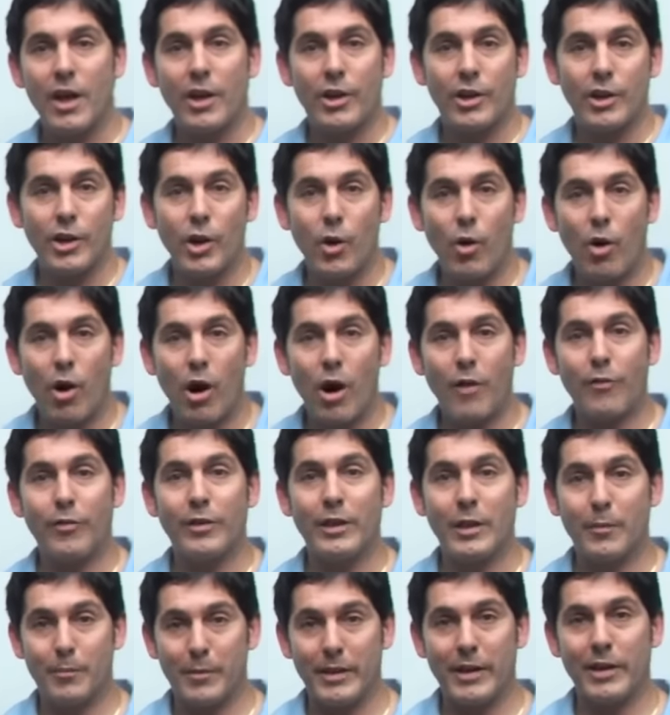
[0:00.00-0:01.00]
You know,
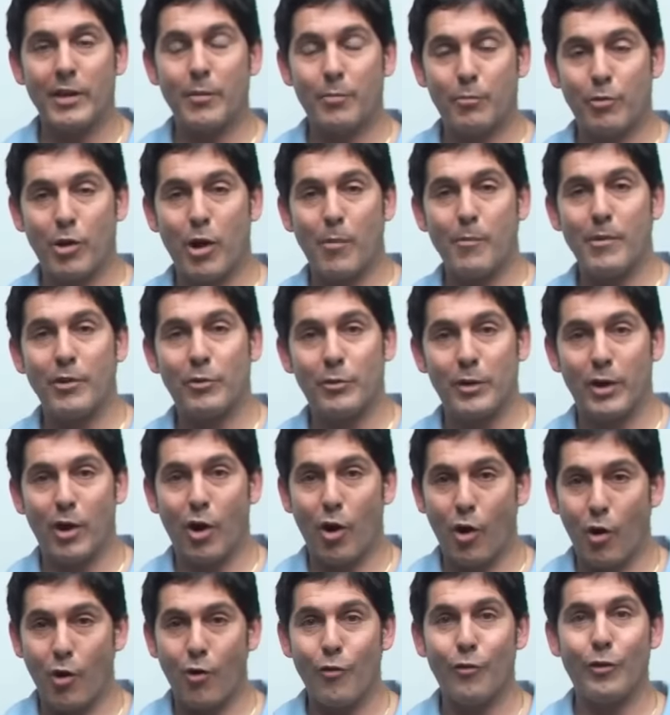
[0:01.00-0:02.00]
often the biggest problem is we
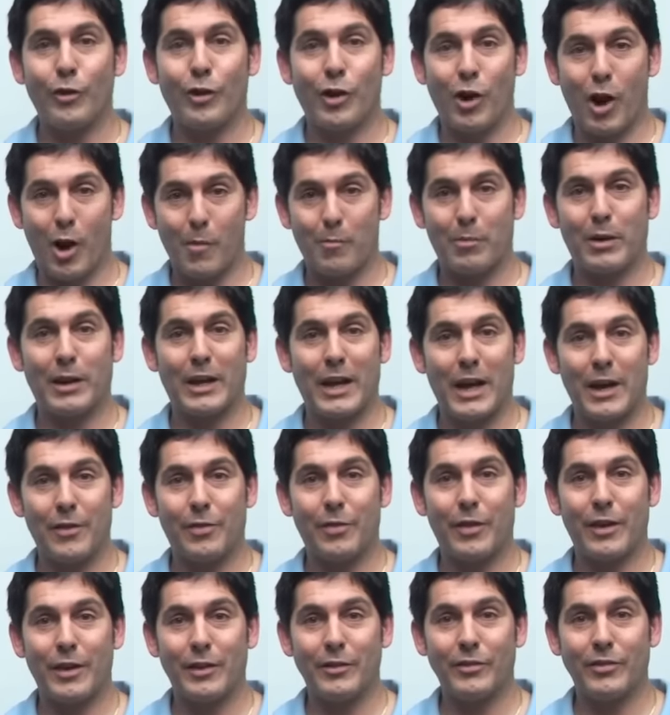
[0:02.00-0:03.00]

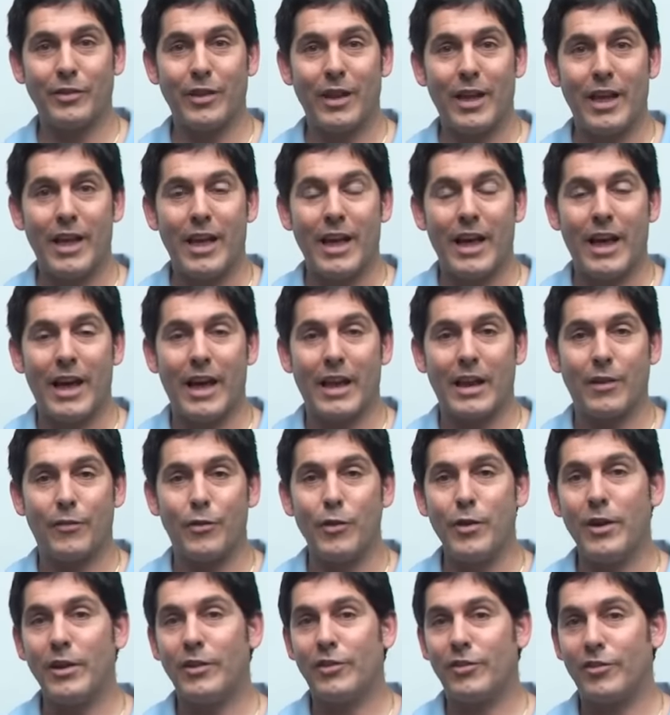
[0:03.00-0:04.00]
overcomplicate things. And if
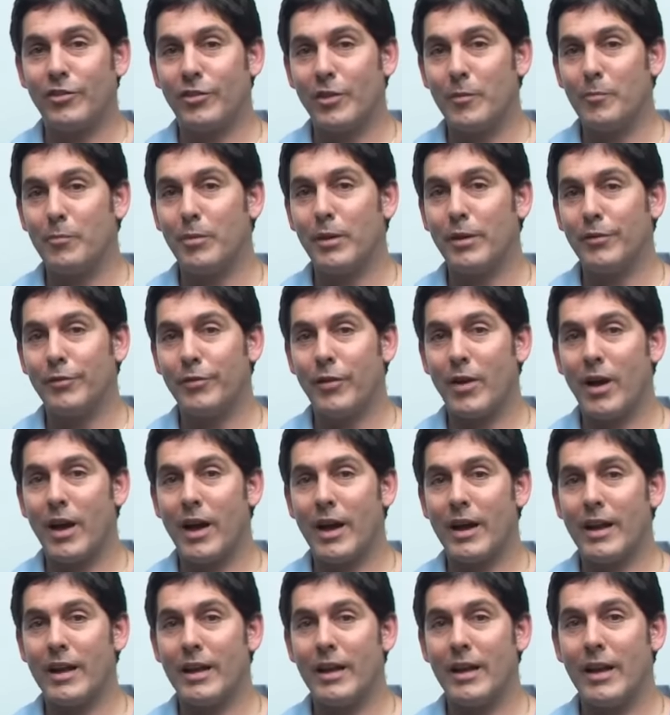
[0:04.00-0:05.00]
you could
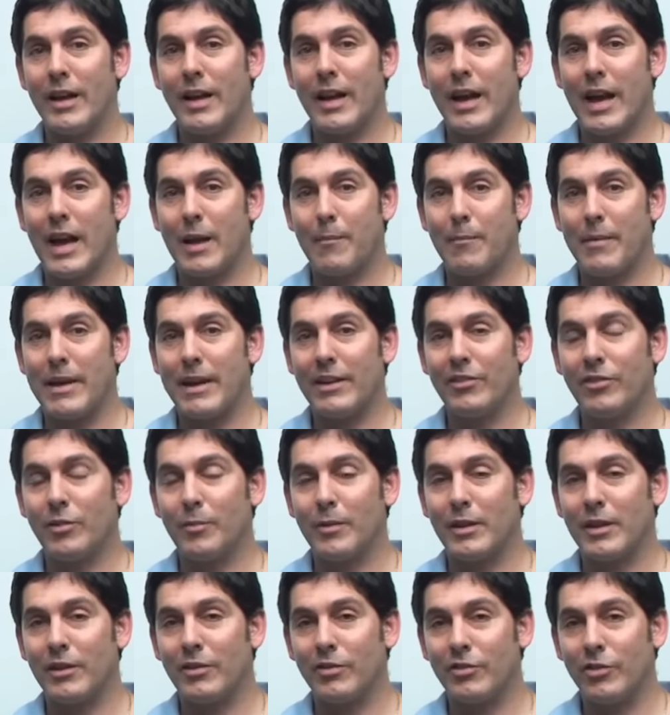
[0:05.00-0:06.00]
simplify and make
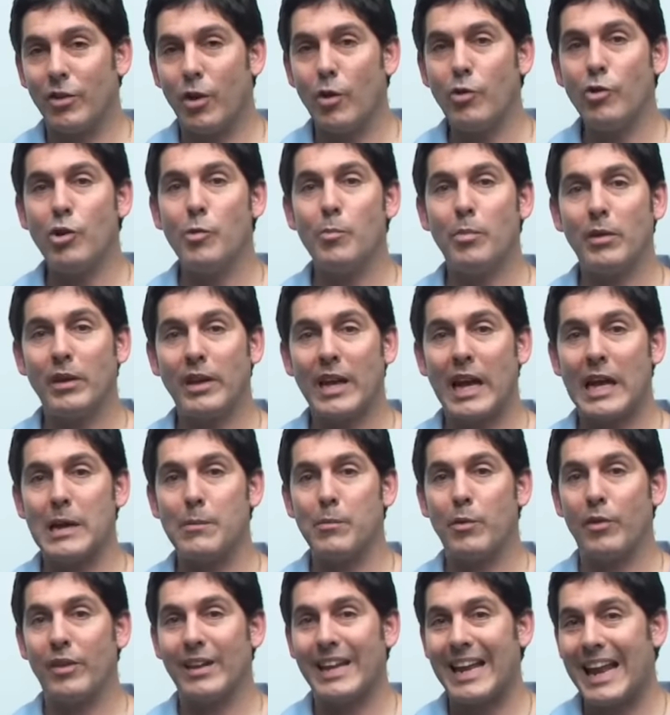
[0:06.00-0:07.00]
something so
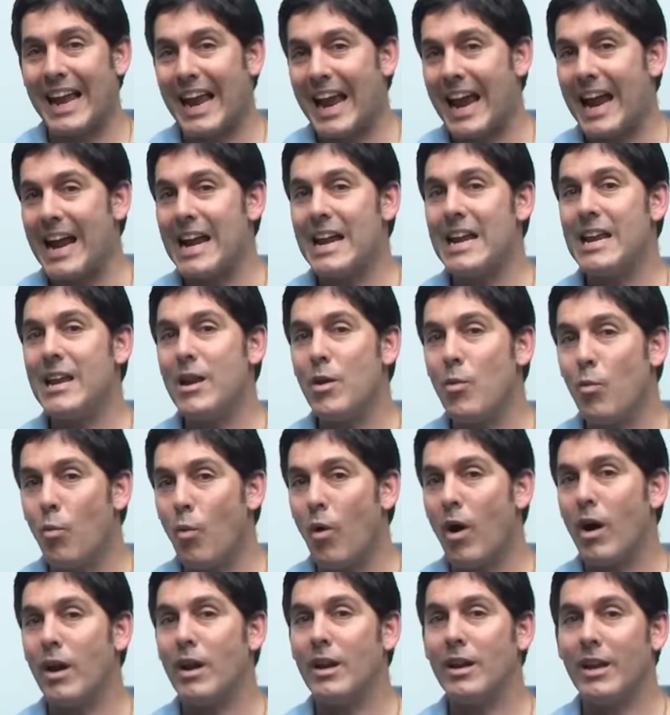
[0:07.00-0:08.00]
duplicatable that
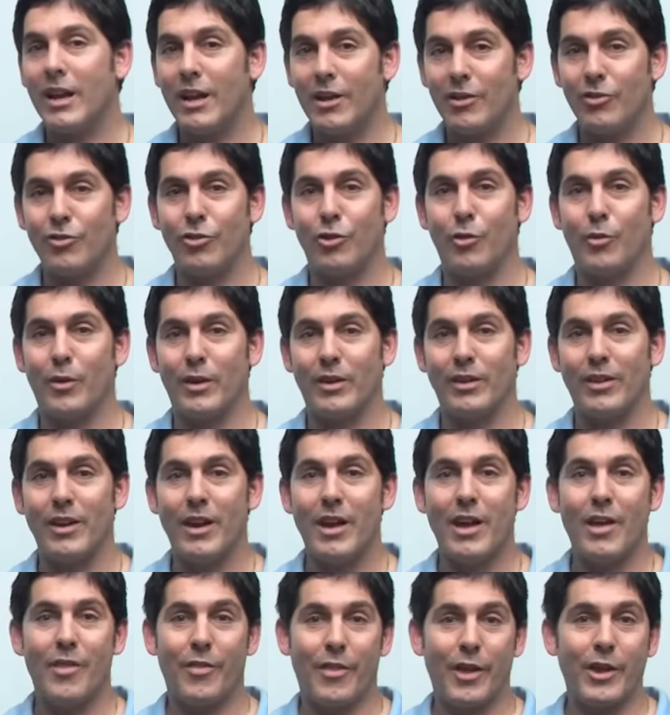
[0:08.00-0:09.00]
anyone can do it,
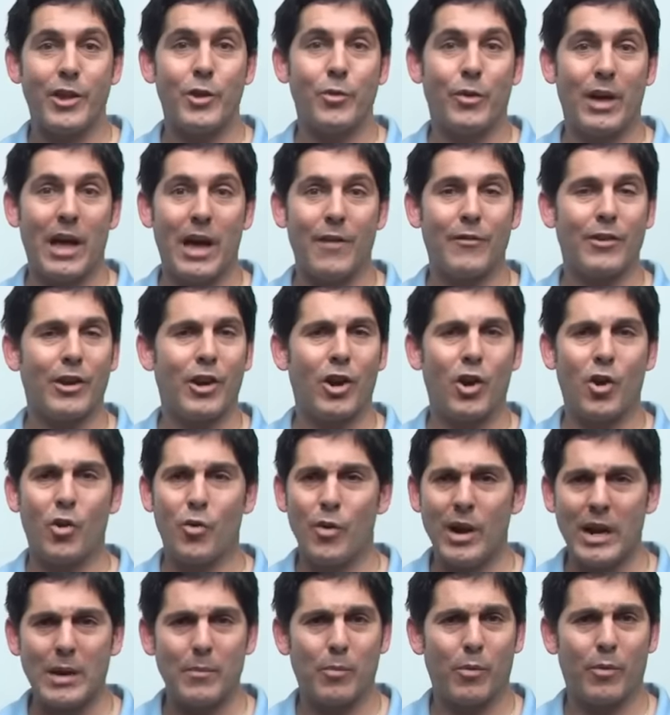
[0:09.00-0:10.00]
then you'll have
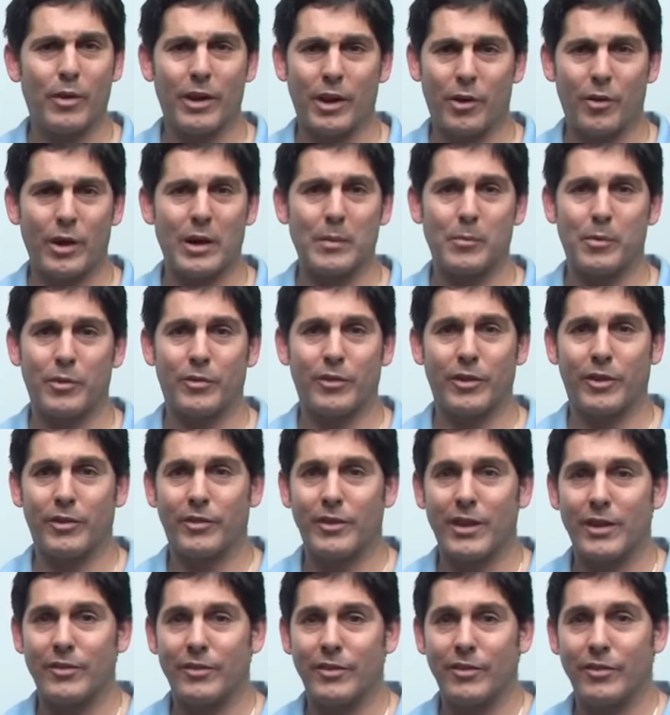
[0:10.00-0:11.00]
incredible, incredible success.